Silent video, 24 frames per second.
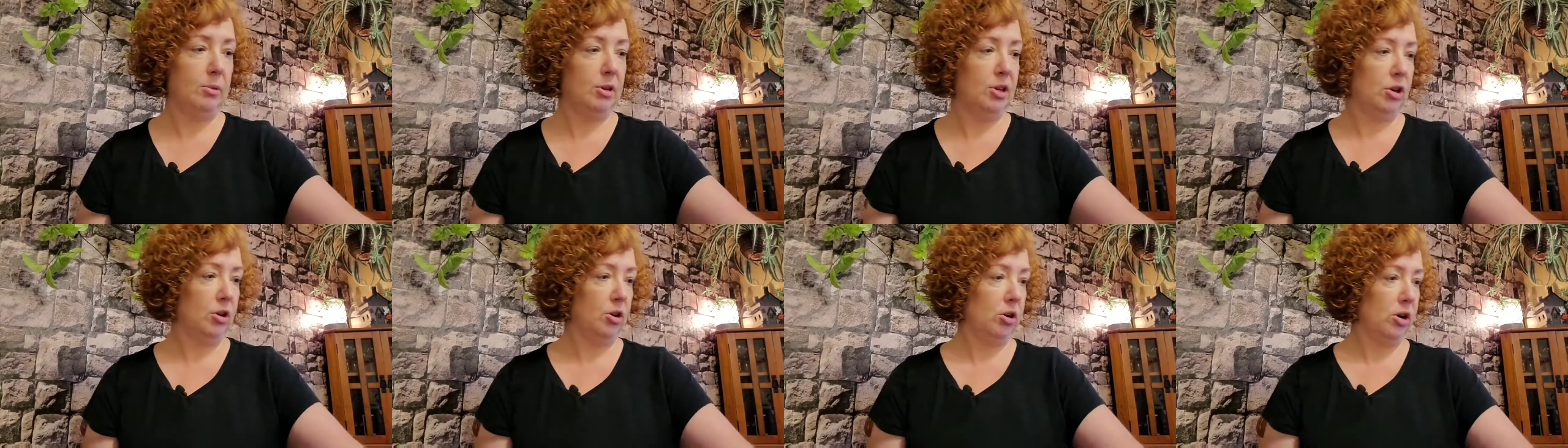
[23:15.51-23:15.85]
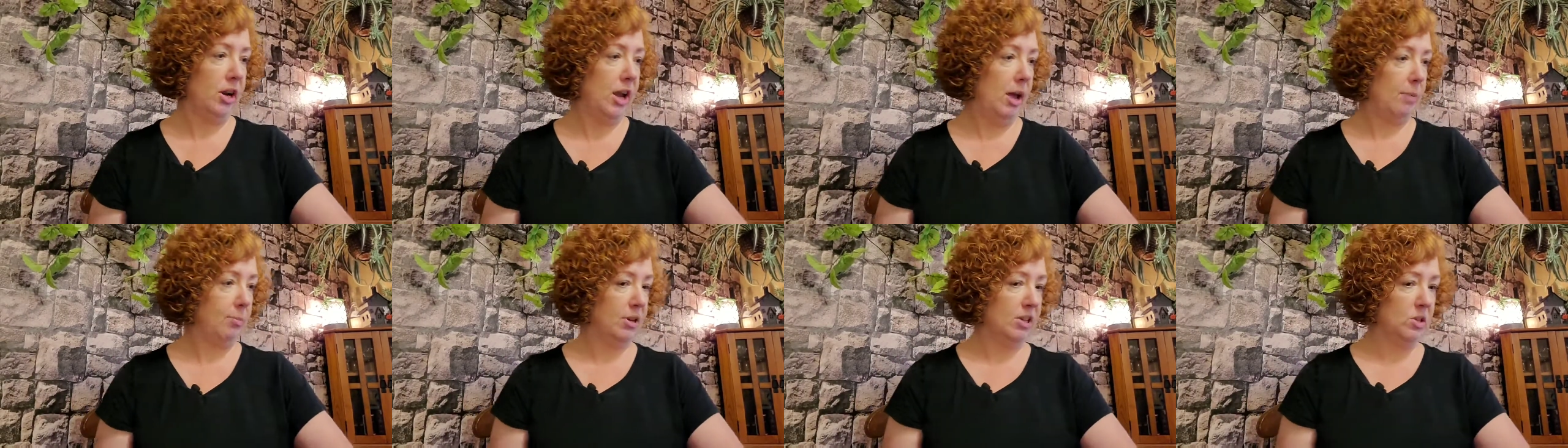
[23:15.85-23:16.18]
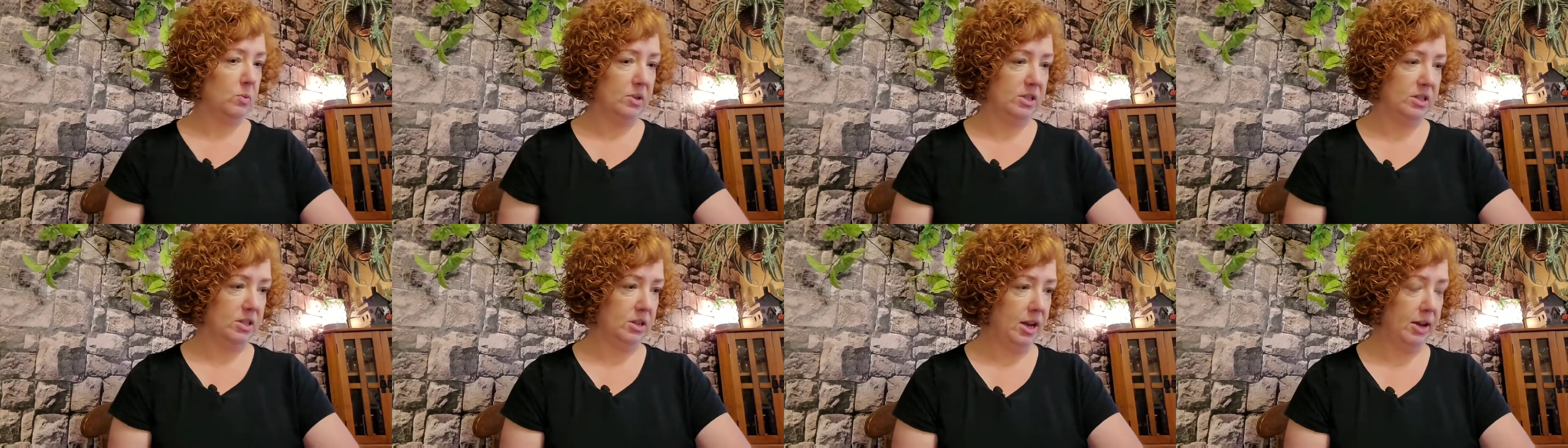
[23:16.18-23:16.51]
I'm going to hurry up
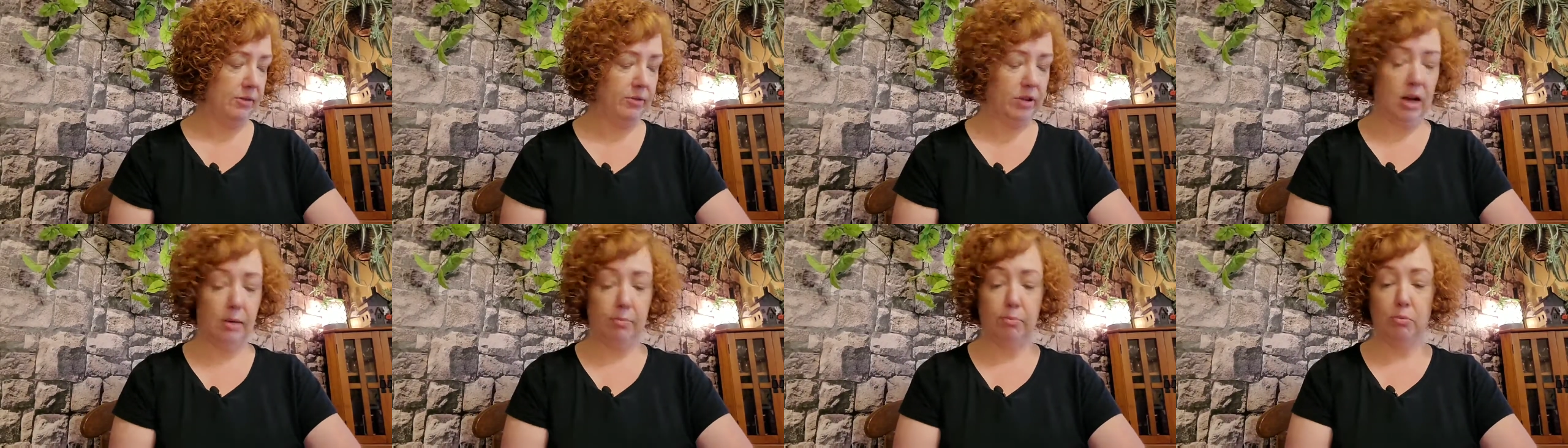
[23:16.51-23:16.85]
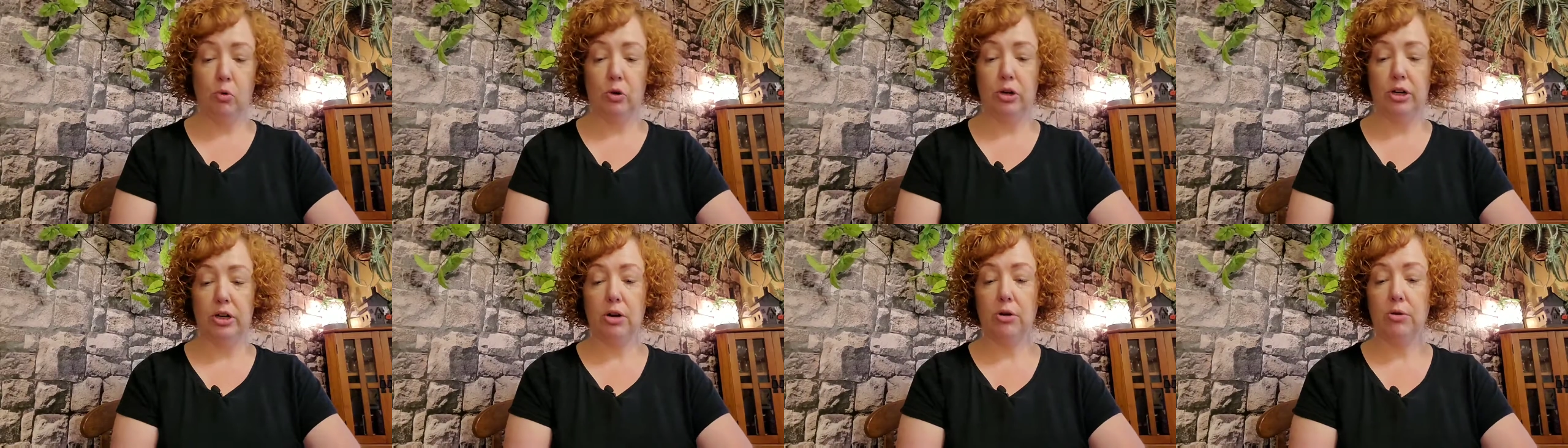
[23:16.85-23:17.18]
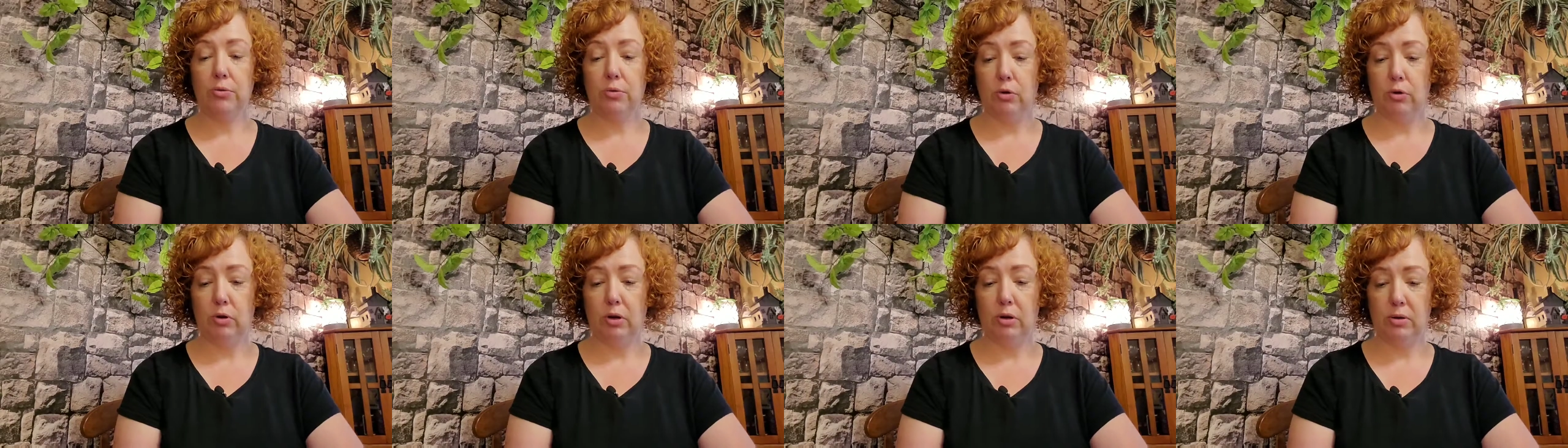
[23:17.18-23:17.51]
because we still have a couple more to
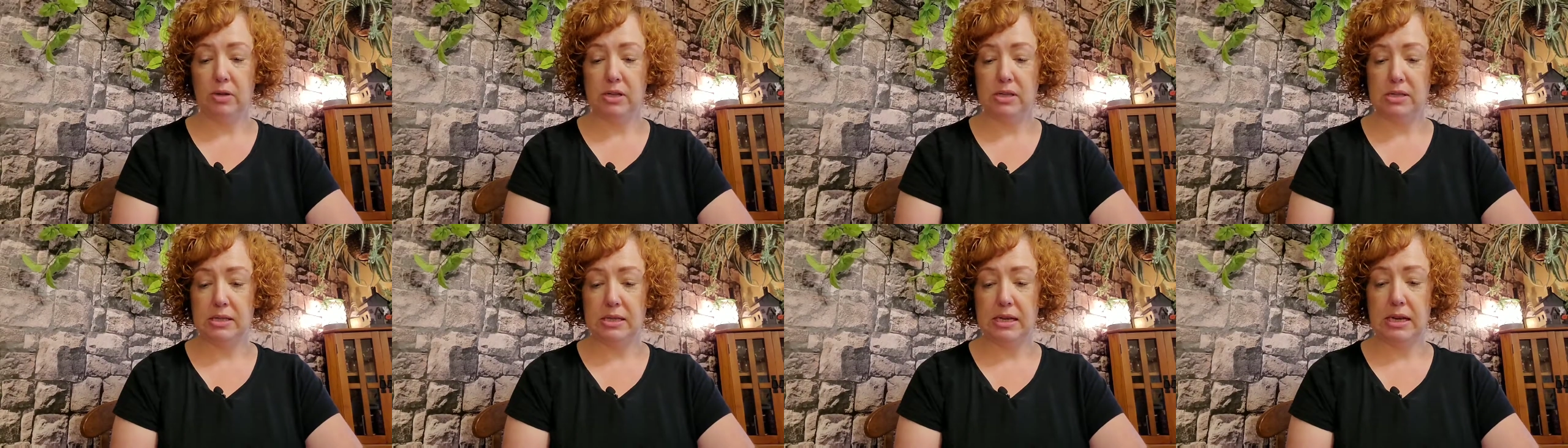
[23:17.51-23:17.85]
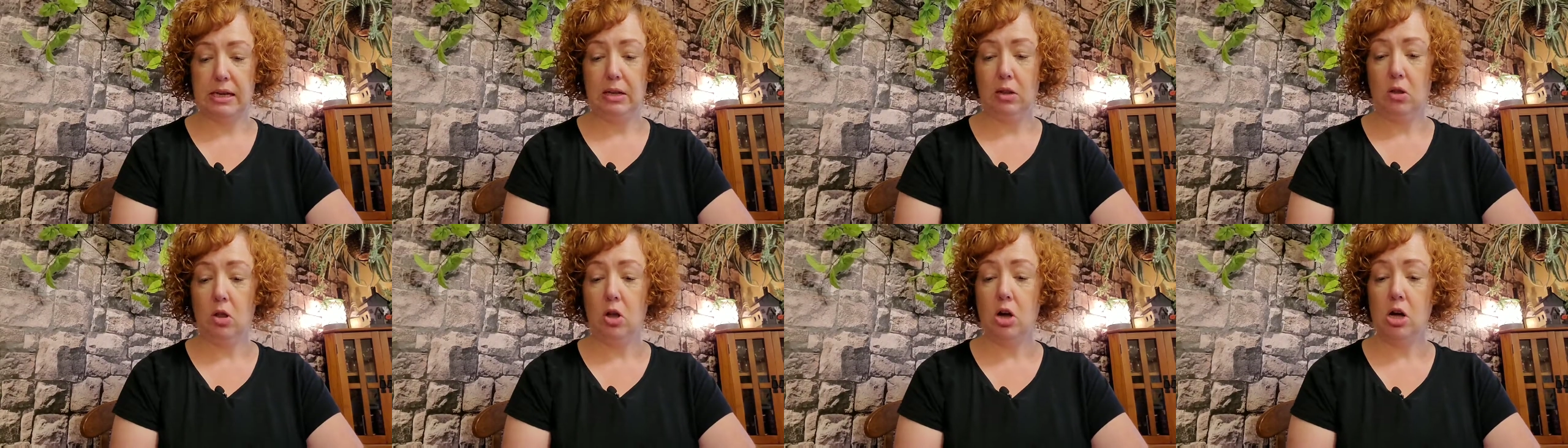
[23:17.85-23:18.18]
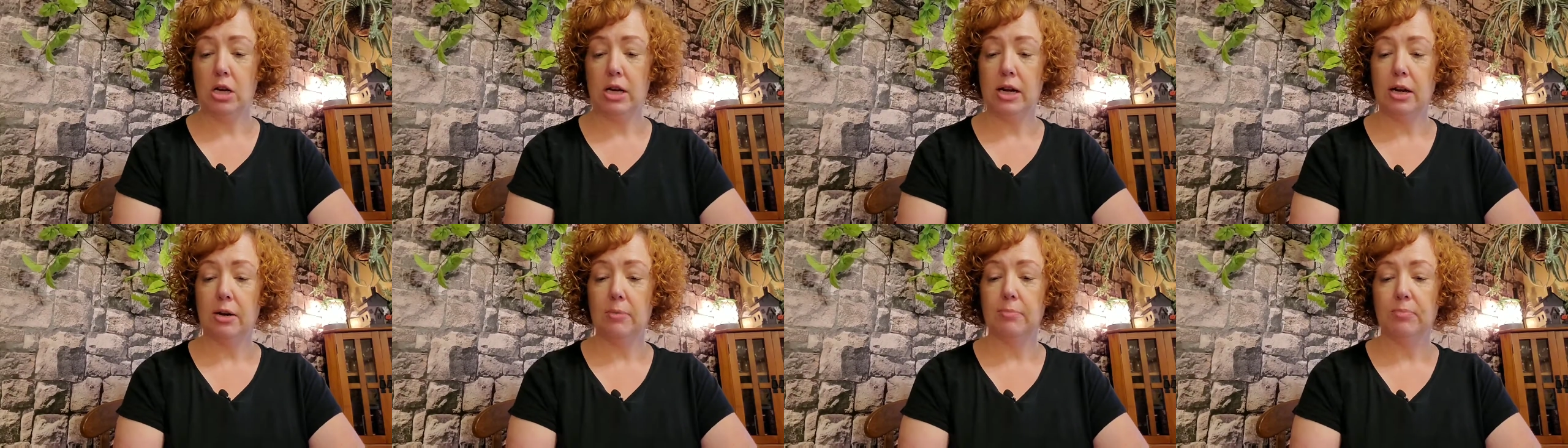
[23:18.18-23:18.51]
go through, and it's getting
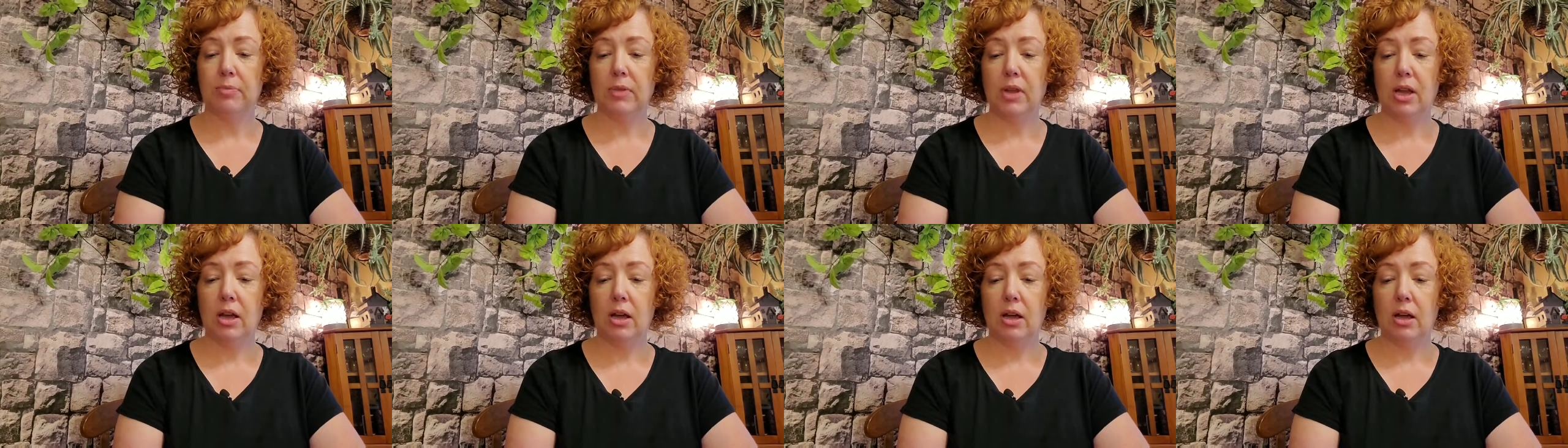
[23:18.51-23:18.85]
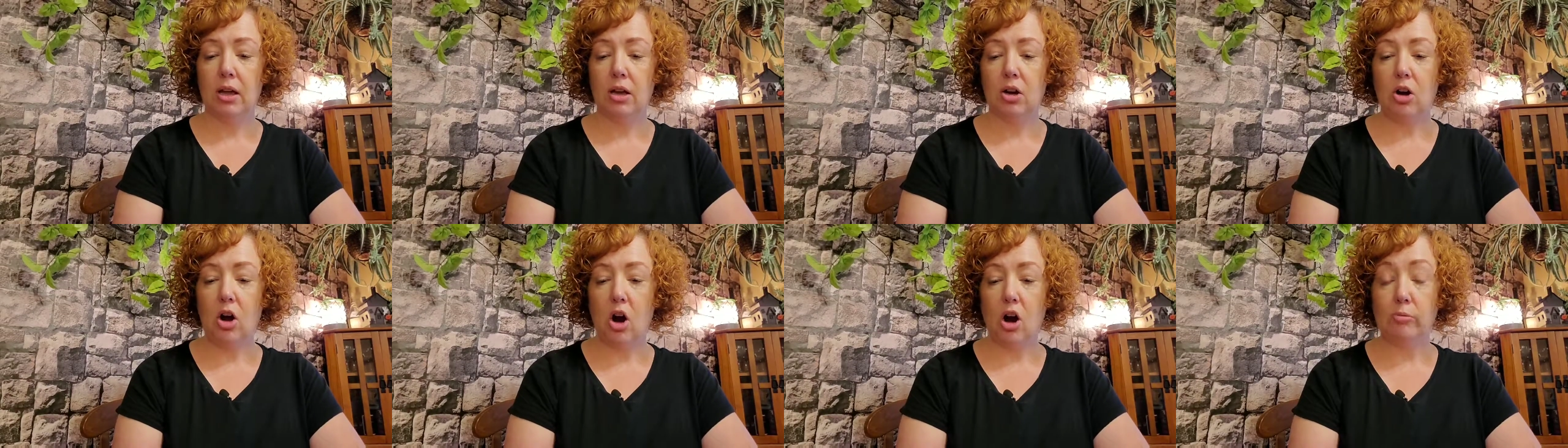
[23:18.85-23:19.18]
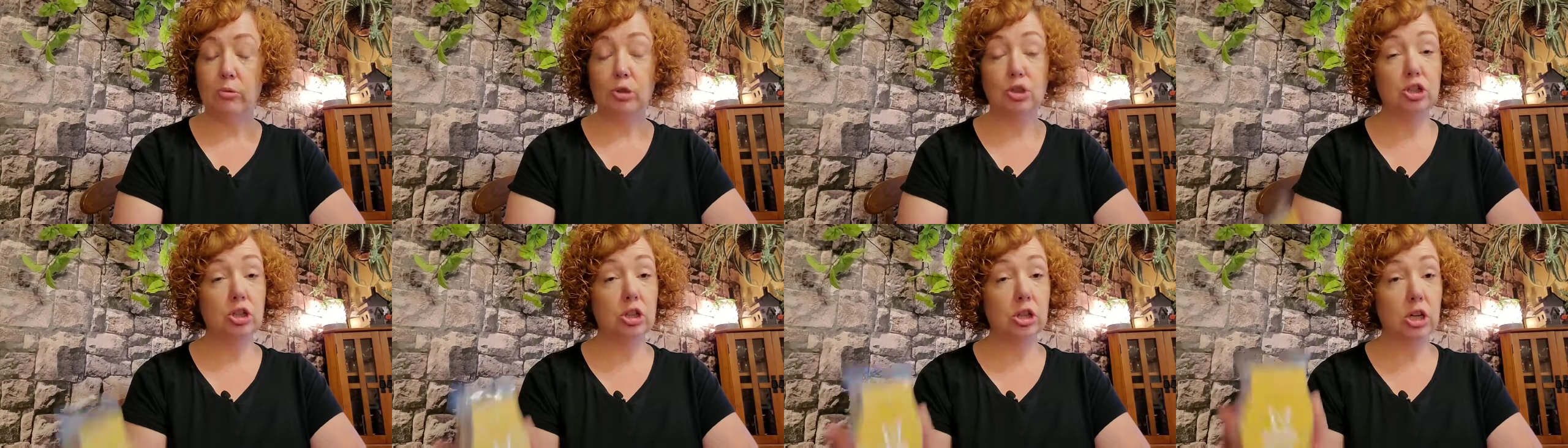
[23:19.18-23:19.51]
long here.
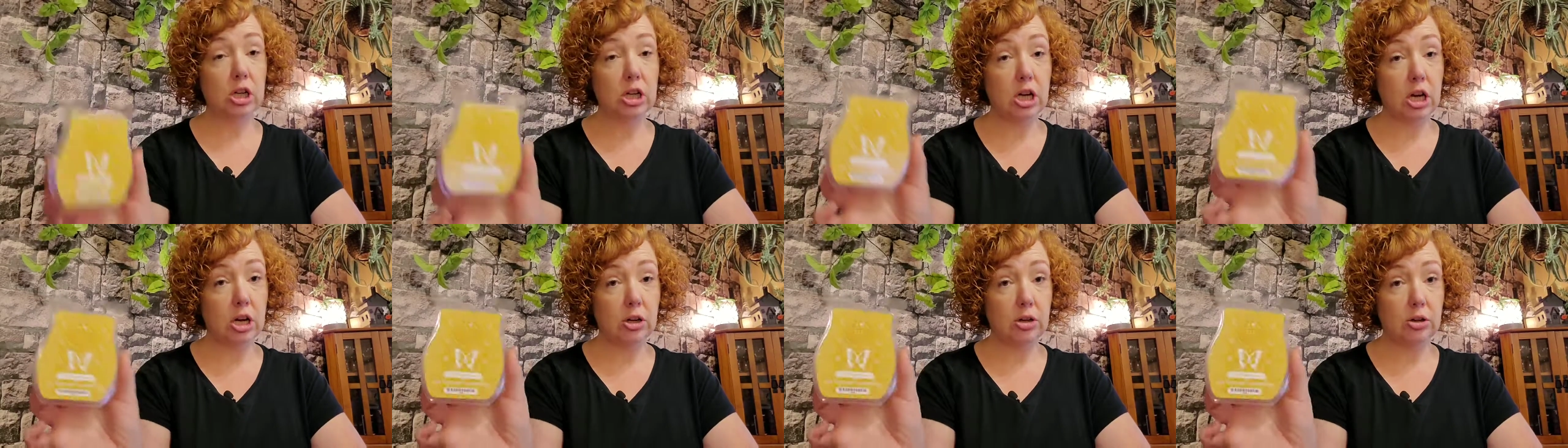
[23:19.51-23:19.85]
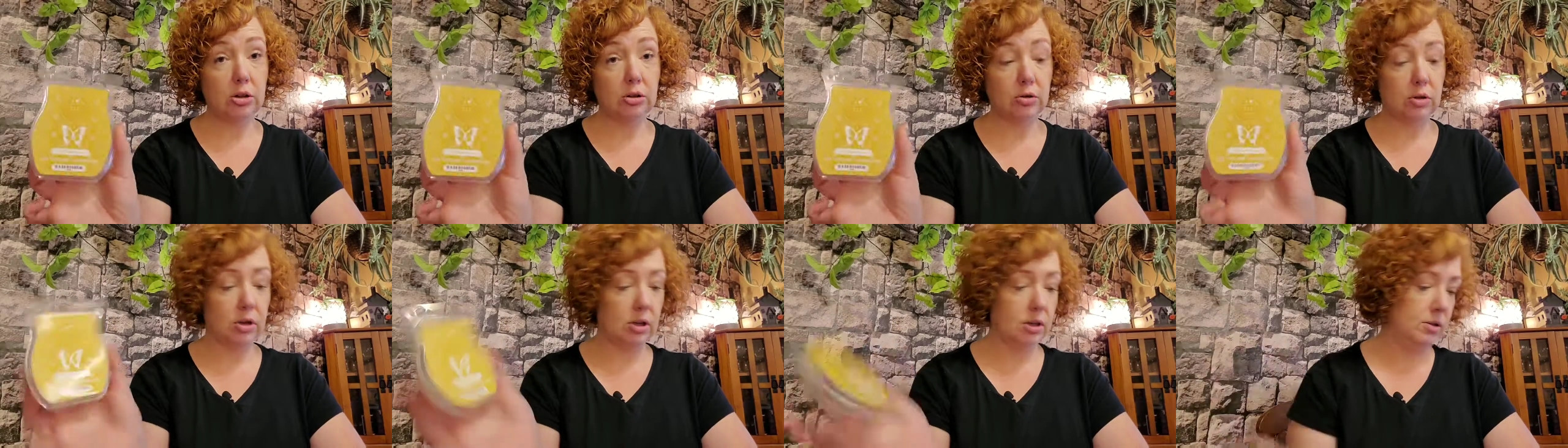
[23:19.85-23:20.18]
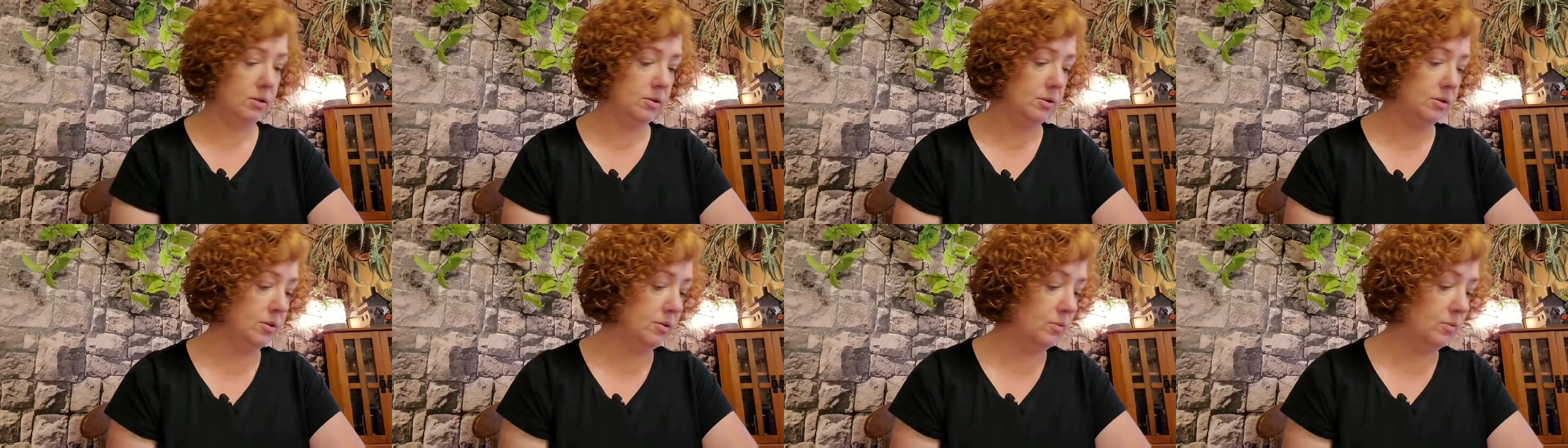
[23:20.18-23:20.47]
Caramel Sugar Cone.